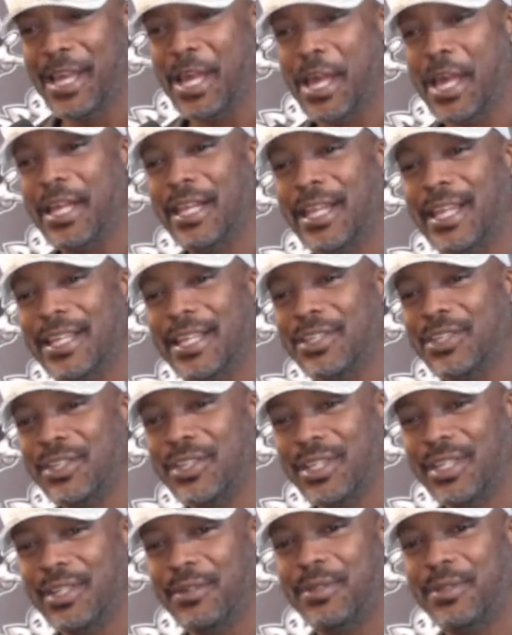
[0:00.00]
unless
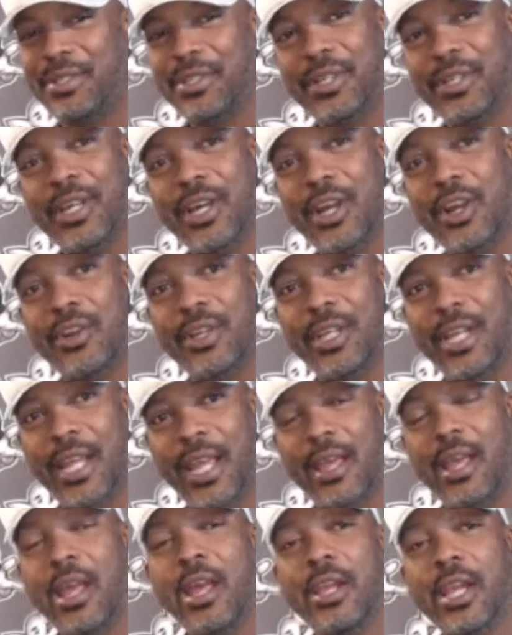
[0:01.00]
she took her
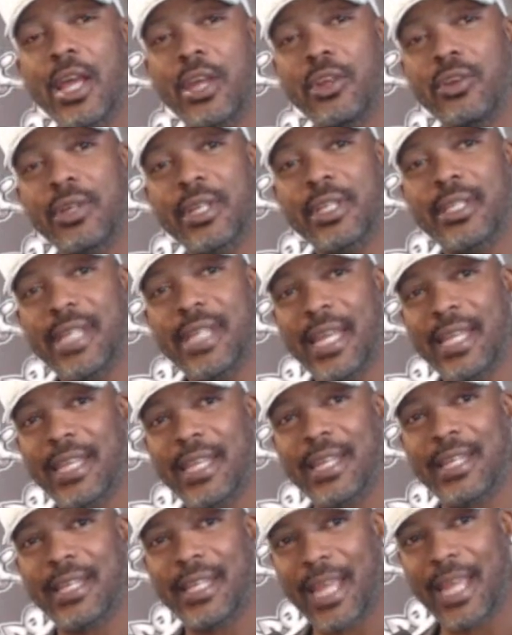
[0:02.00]
name. Now you could take
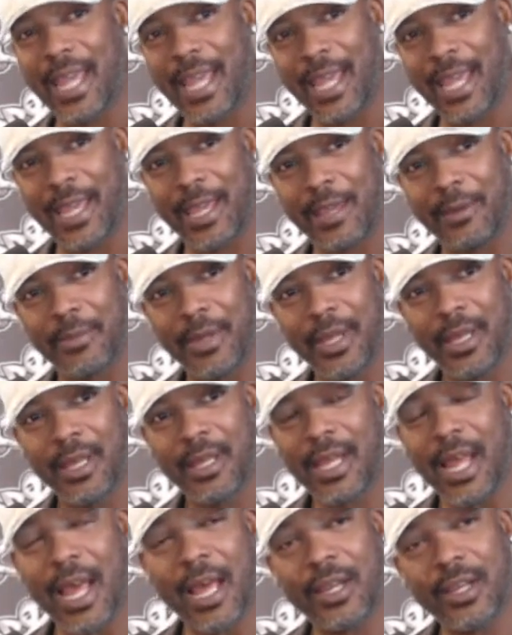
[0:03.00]
your name.
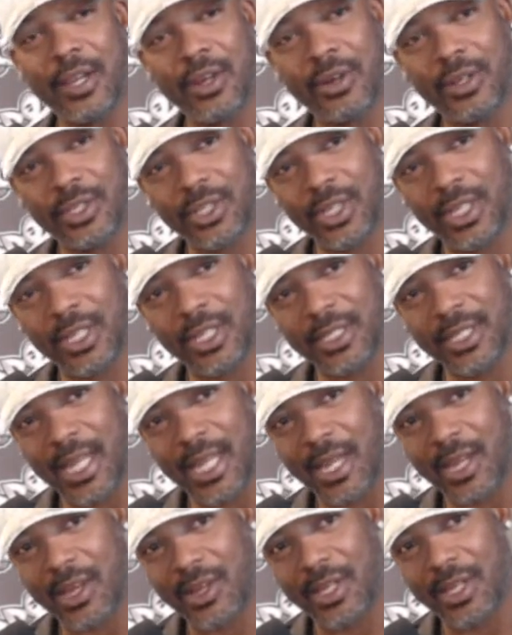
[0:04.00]
Not no, a chick could
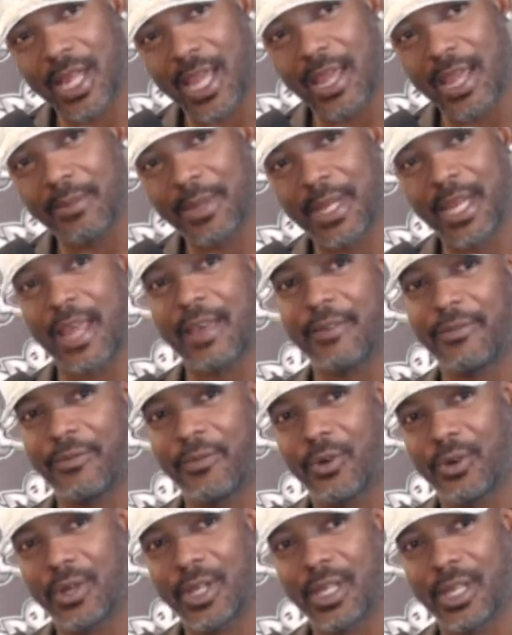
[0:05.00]
take her name in that
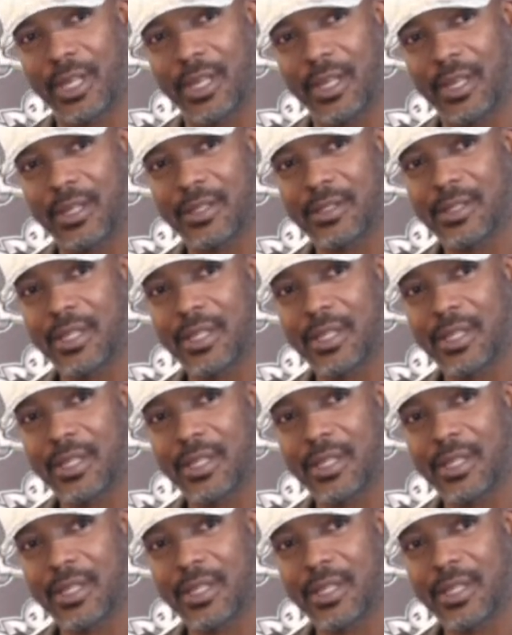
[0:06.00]
4 years